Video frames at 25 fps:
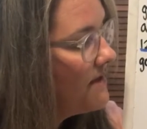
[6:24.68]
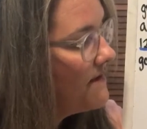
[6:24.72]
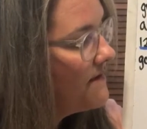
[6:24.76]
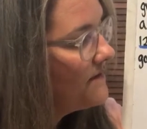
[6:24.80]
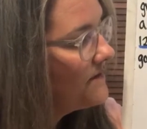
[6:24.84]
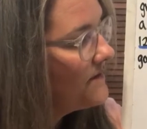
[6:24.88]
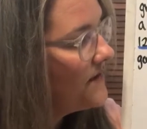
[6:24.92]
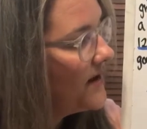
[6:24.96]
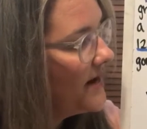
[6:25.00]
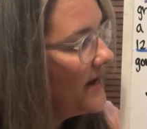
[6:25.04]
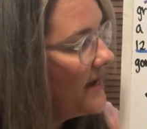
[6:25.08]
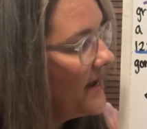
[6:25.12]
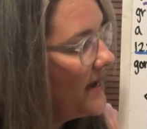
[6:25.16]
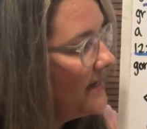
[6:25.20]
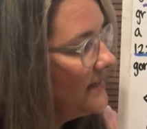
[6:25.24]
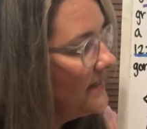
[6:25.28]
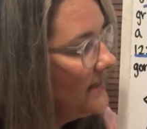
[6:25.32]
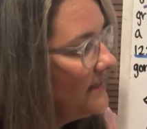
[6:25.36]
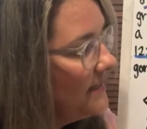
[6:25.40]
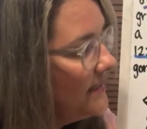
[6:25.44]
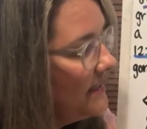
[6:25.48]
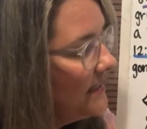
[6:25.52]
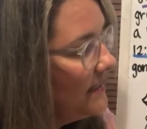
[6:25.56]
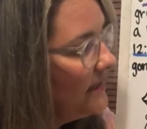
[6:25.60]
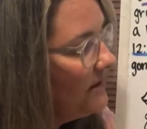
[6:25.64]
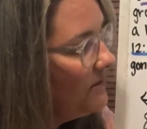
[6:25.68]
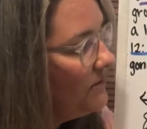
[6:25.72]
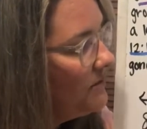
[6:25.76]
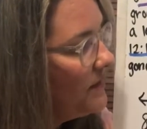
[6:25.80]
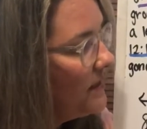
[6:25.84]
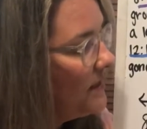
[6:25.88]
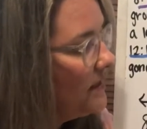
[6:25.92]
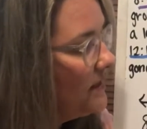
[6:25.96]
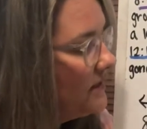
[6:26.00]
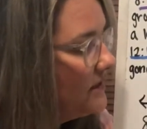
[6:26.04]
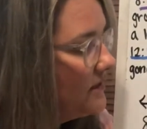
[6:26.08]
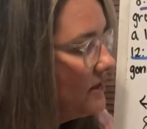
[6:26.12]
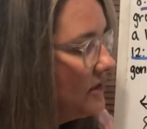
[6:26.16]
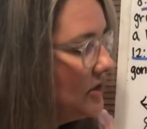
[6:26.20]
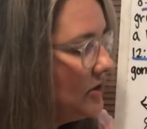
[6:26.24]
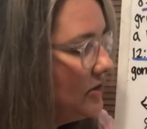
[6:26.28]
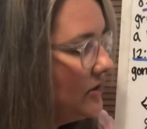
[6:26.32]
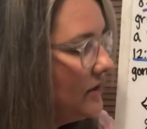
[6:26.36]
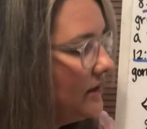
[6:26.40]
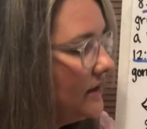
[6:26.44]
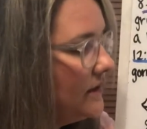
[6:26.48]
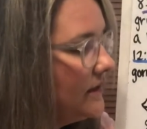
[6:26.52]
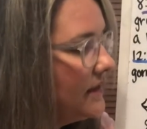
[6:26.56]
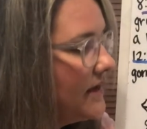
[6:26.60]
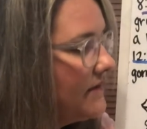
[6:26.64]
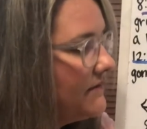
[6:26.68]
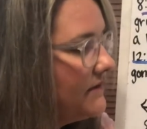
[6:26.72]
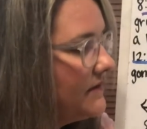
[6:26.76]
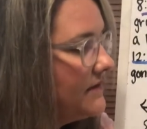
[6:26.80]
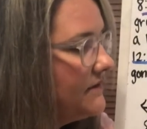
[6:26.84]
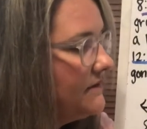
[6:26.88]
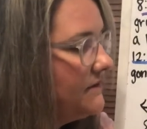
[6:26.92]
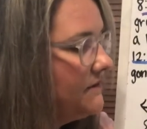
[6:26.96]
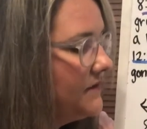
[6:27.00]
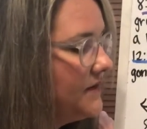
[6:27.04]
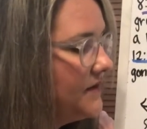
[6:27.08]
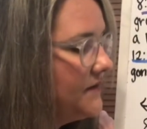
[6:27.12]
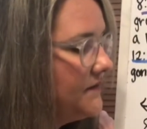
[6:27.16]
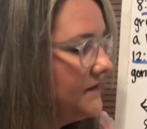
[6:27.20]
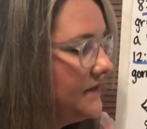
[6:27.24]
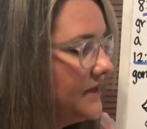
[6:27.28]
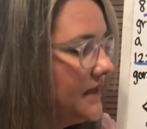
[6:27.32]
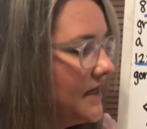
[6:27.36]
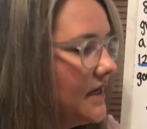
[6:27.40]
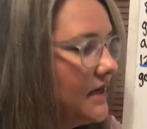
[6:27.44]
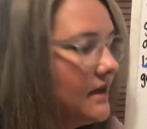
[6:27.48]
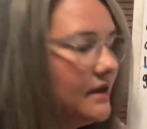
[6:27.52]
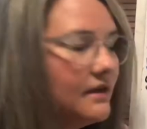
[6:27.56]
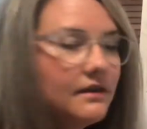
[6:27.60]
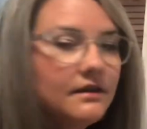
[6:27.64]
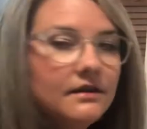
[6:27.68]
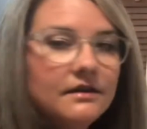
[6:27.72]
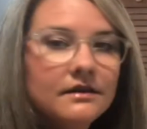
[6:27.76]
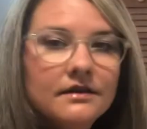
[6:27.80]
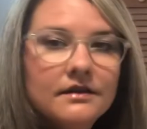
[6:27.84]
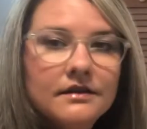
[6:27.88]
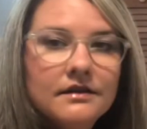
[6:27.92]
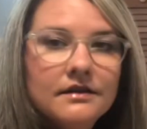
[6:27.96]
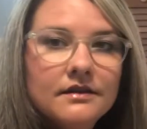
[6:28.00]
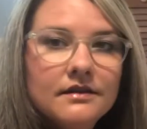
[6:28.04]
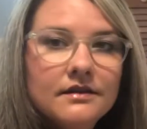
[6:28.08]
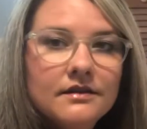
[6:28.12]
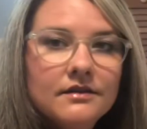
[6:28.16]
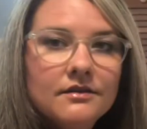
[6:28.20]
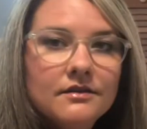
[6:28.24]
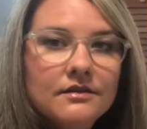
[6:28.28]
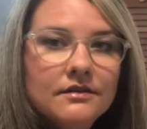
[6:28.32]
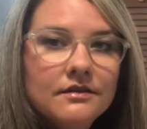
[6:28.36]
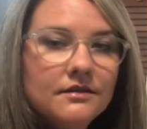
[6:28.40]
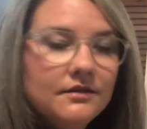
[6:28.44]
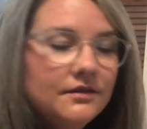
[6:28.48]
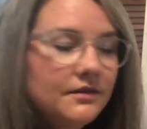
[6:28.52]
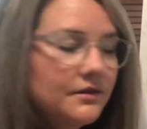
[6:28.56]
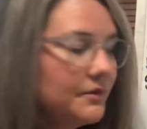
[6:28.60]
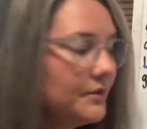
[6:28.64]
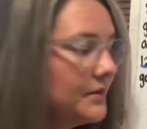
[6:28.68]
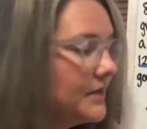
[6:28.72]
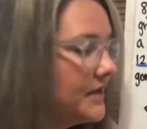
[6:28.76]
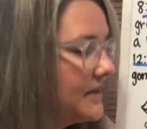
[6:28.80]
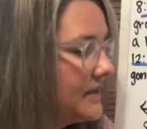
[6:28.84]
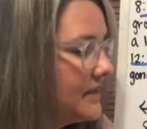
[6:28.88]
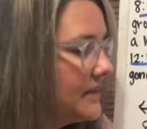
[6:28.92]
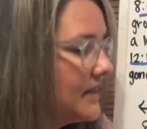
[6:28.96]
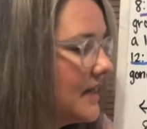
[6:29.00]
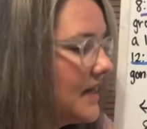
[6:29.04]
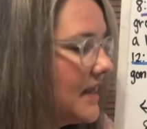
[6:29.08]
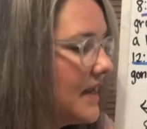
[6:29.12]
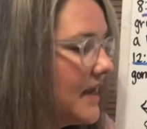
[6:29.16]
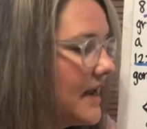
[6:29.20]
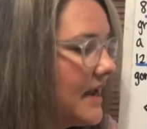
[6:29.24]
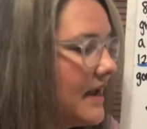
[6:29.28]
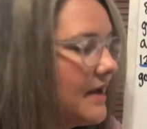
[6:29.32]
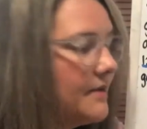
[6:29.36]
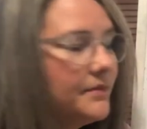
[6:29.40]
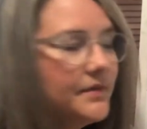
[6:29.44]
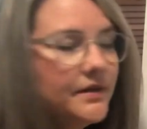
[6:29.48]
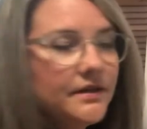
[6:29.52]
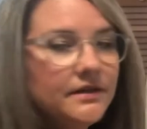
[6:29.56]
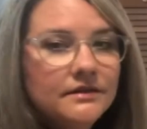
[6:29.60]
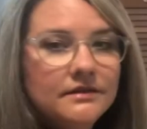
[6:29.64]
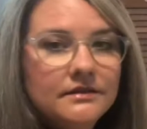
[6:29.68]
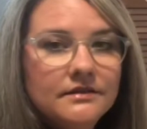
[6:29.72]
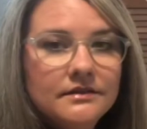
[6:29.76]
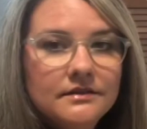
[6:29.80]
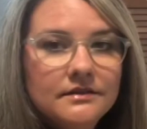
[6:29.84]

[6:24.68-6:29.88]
If I add 10 minutes to 11:50, what's going to happen?